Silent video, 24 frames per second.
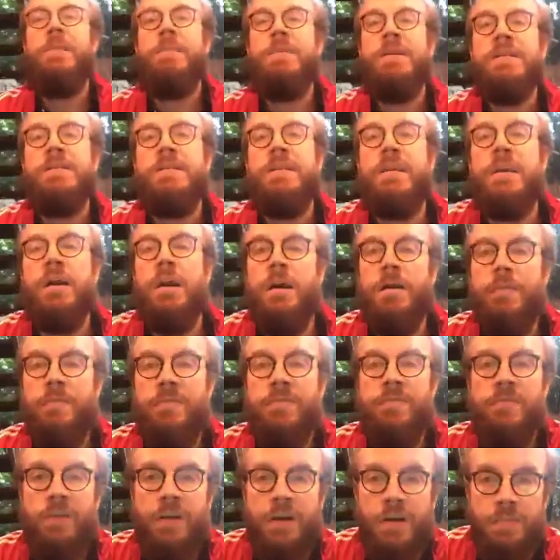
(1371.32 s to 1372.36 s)
that come
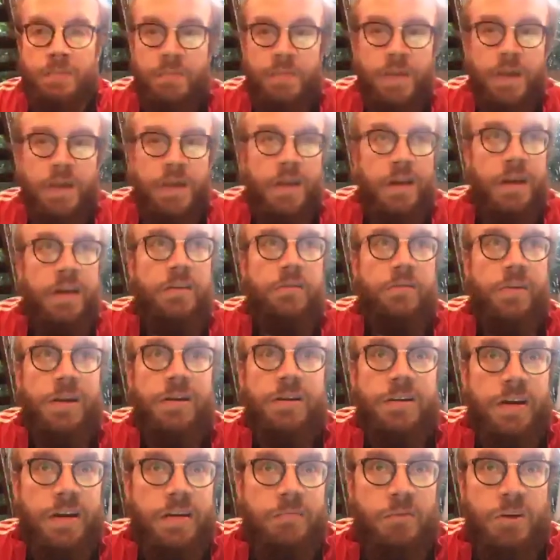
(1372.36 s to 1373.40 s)
from
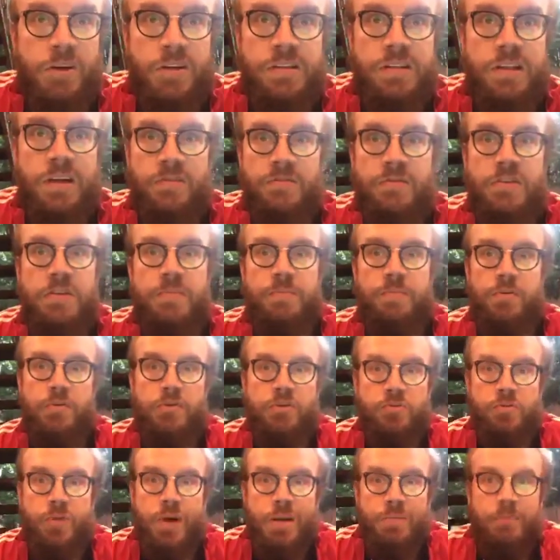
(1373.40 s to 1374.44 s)
accrediting oneself to the
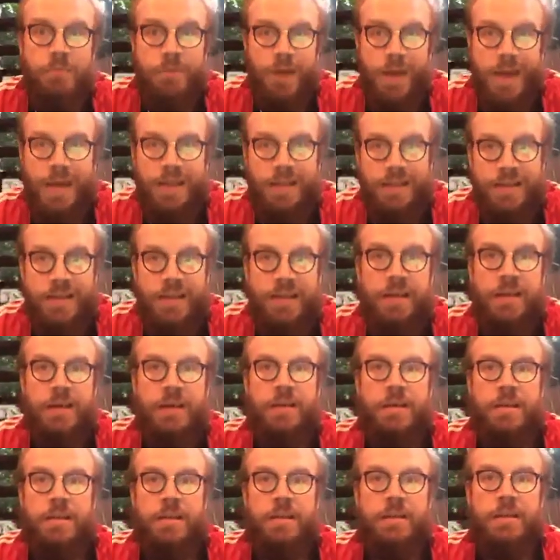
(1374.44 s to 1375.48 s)
bourgeois morality
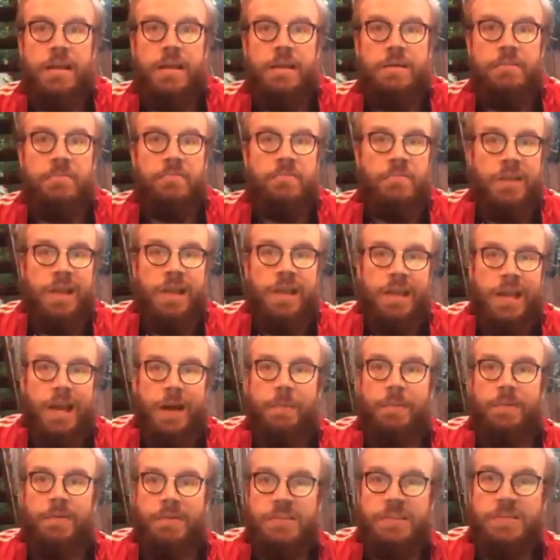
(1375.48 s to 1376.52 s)
that late
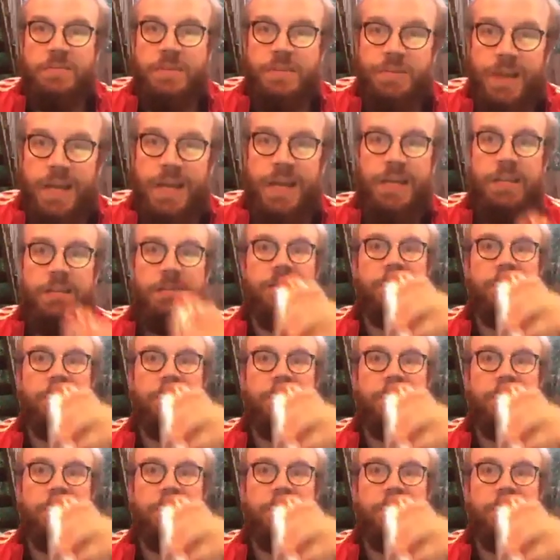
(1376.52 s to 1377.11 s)
capitalism demands.